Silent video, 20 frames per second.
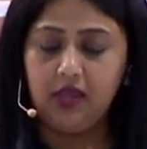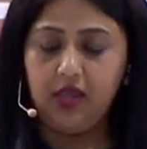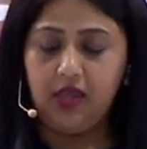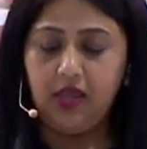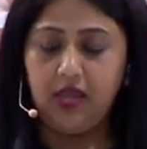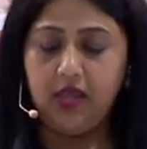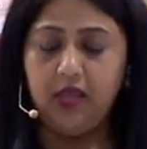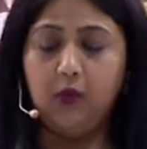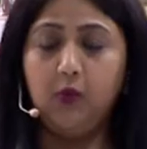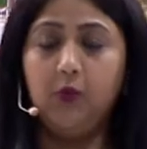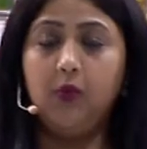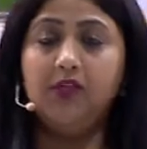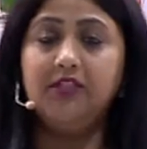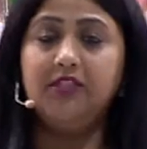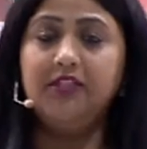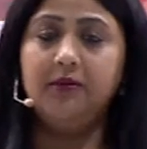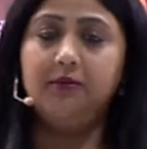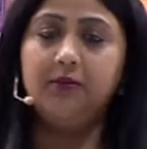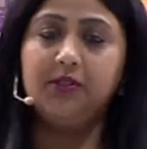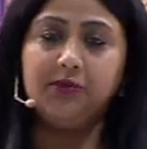And 1
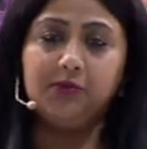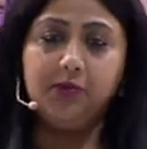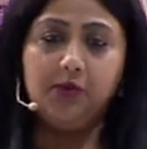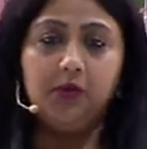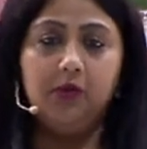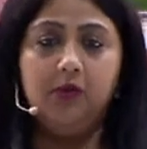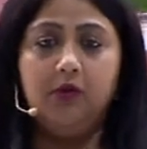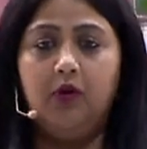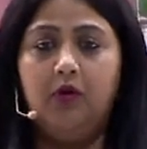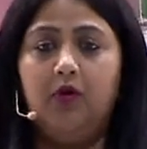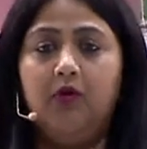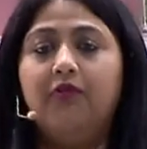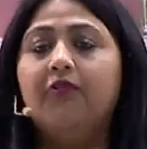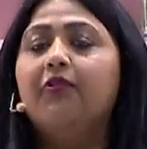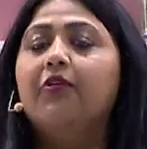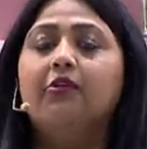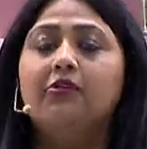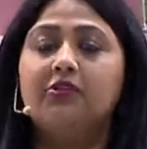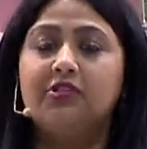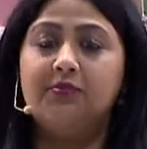tablespoon of
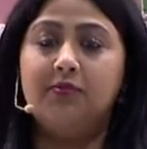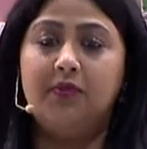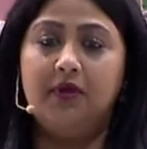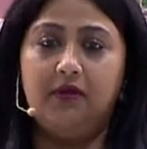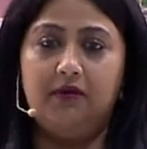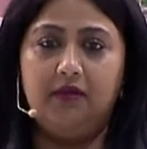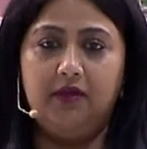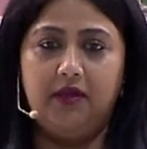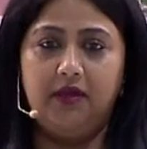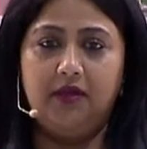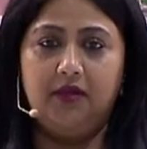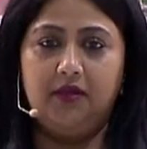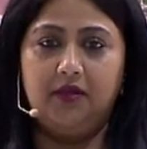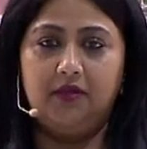rosemary.